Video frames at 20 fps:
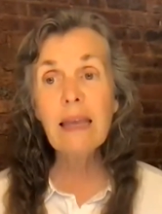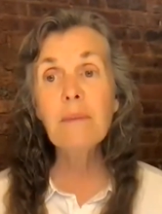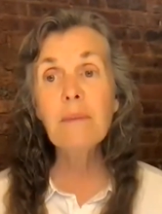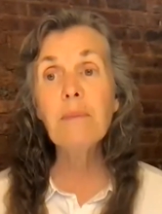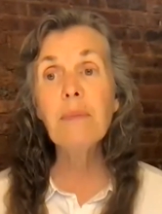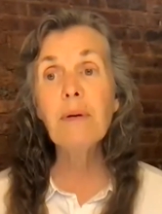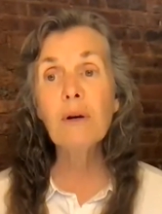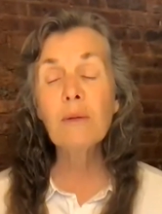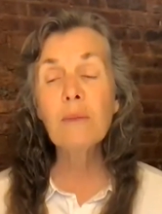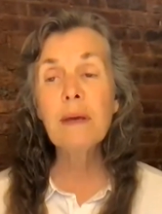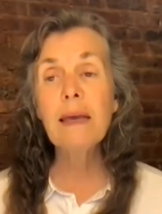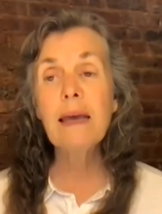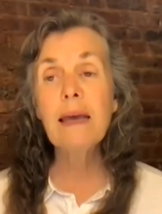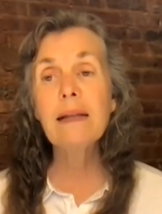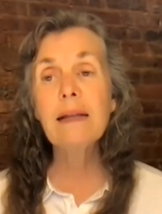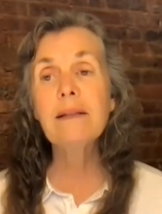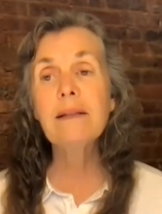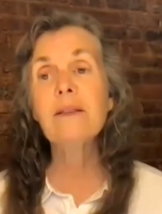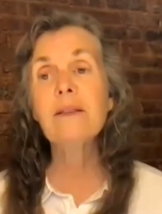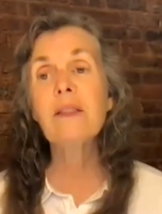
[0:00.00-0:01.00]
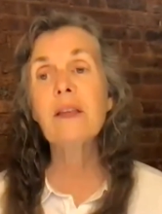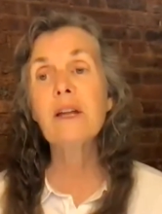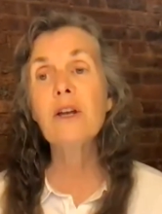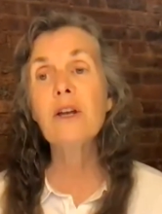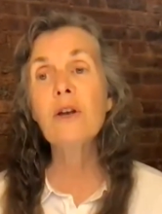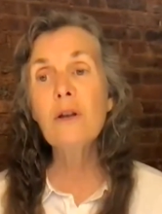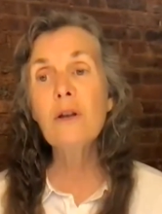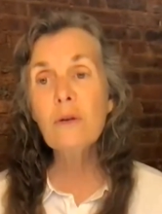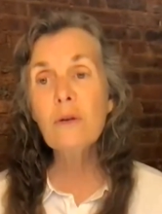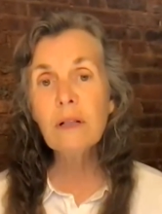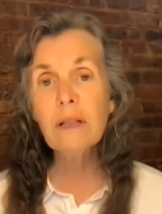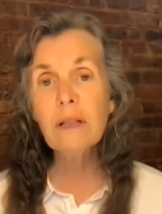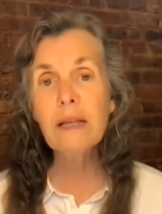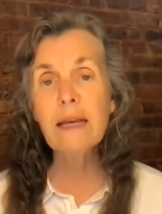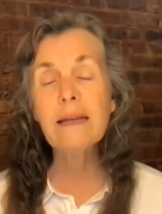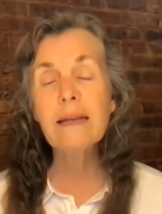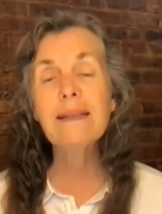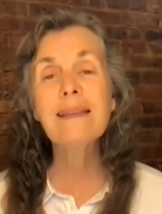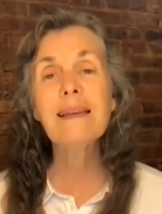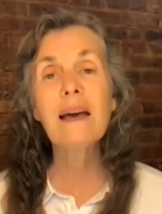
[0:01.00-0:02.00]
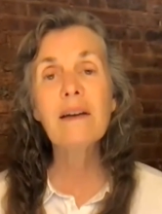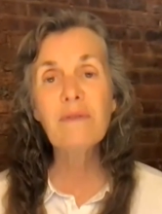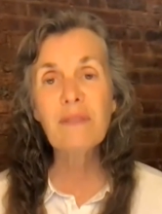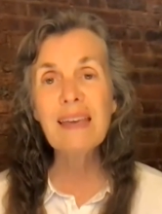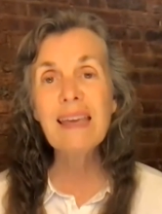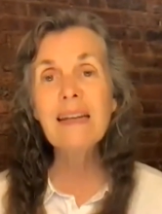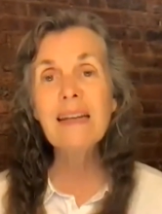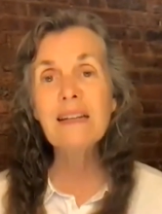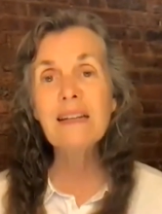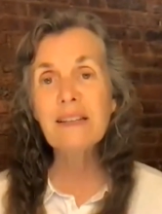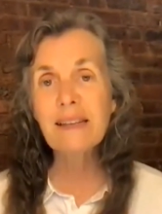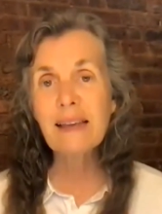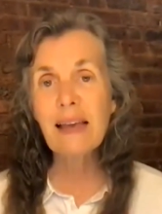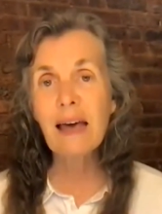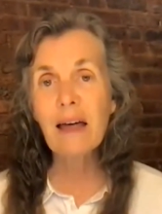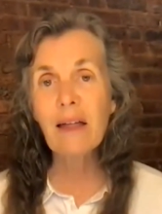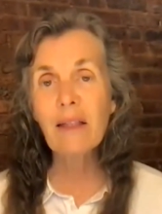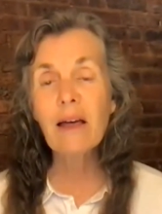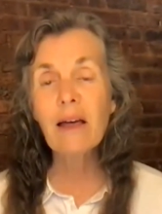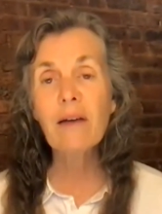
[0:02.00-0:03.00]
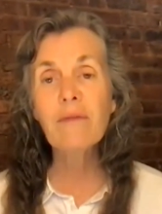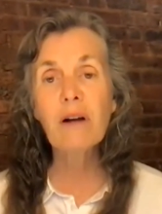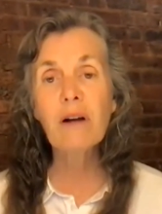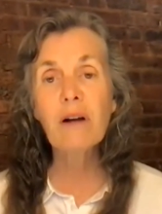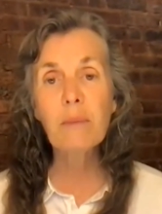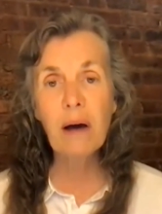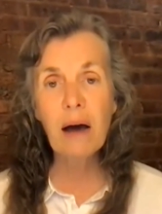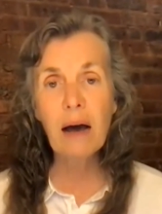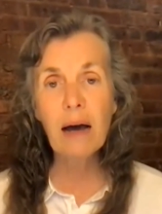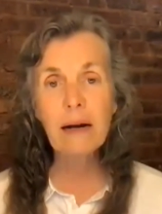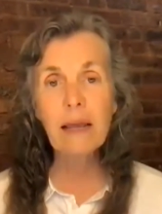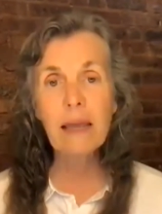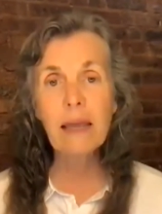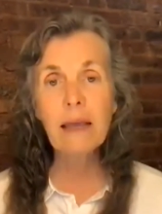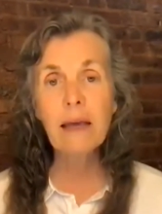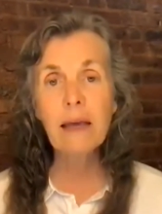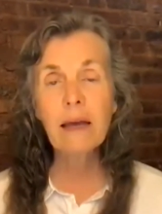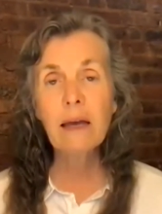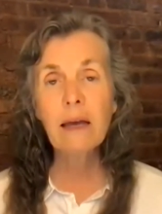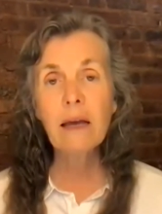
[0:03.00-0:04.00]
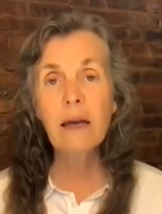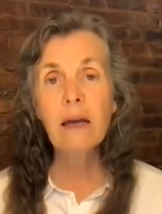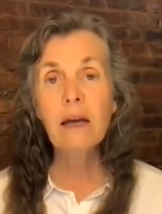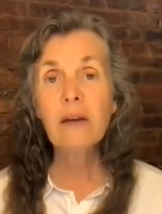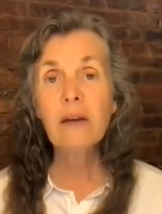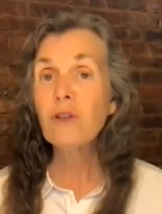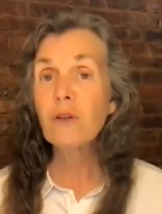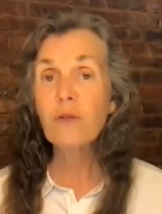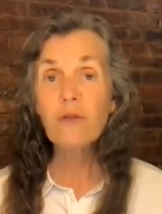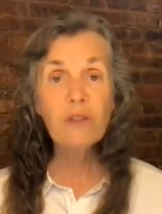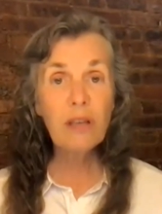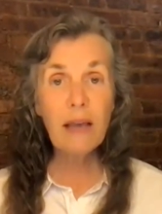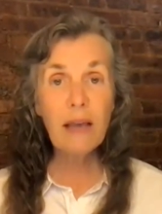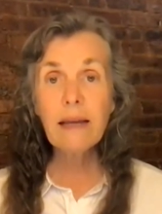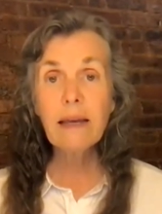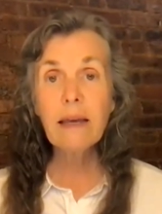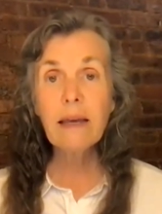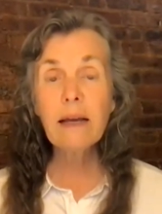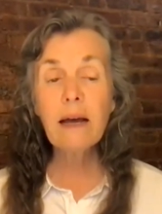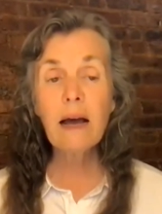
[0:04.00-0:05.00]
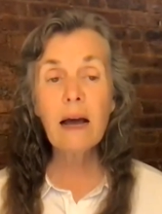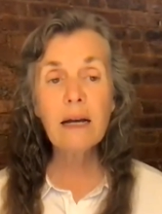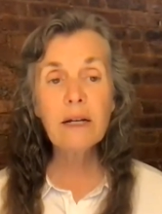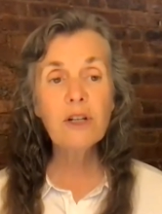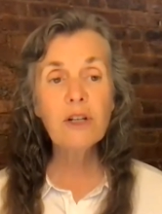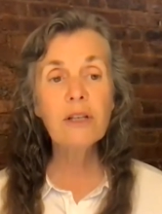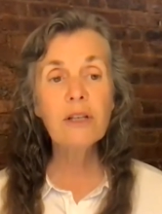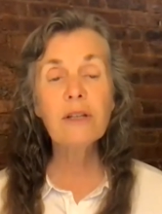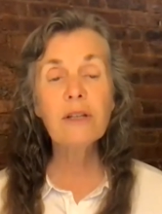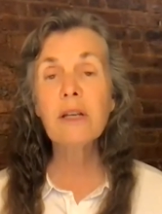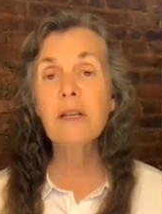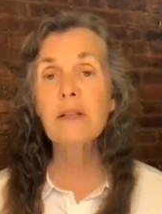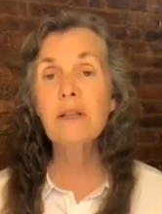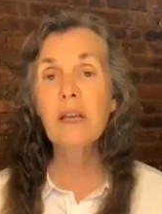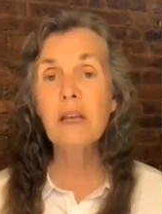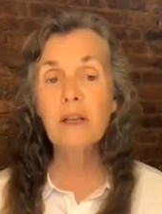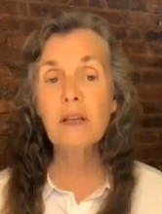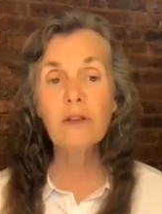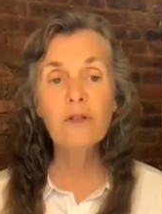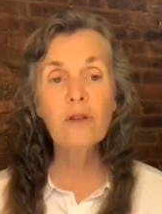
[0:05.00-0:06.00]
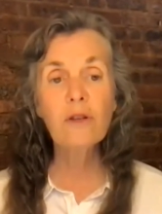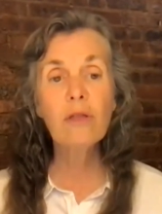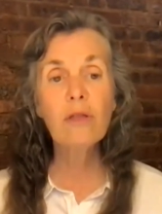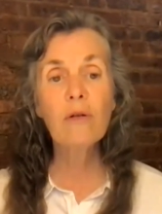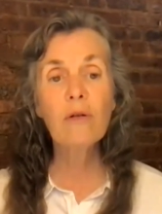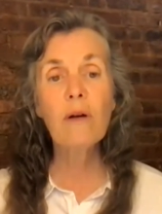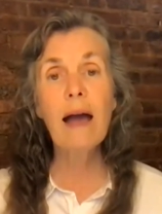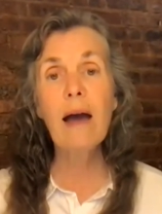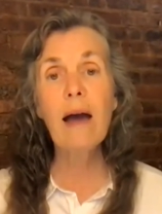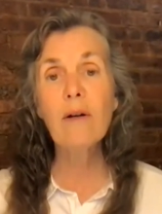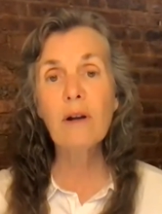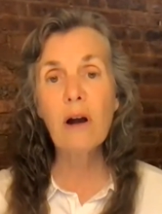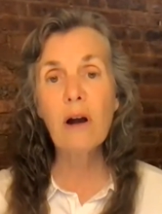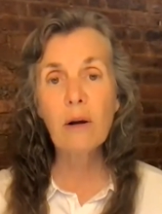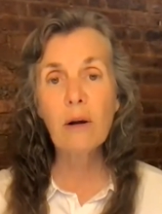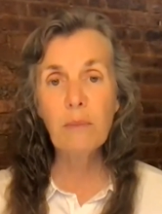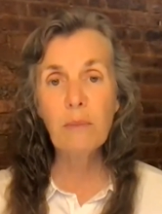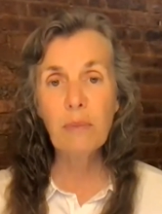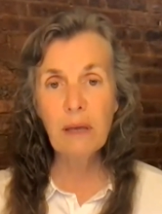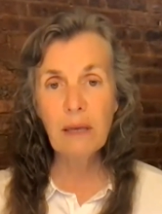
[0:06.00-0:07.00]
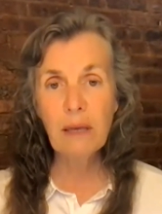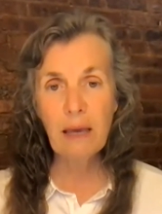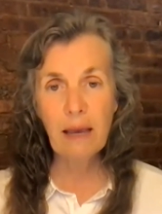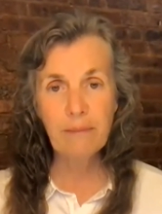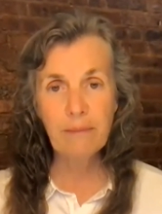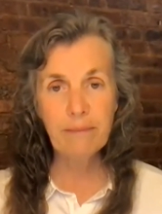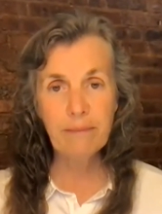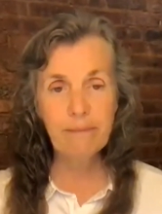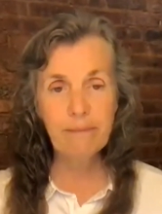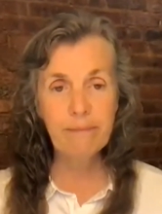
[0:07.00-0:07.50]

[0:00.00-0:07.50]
it permeates the nucleus of each cell of our body. So psychic consciousness is throughout our being.